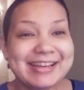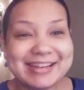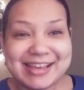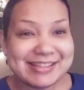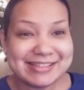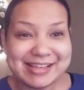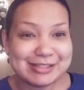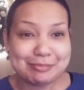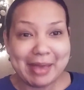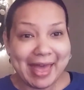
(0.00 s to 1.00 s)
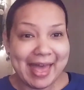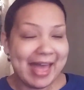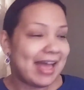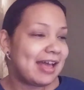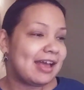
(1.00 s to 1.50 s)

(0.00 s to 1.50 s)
a nice slice of pie.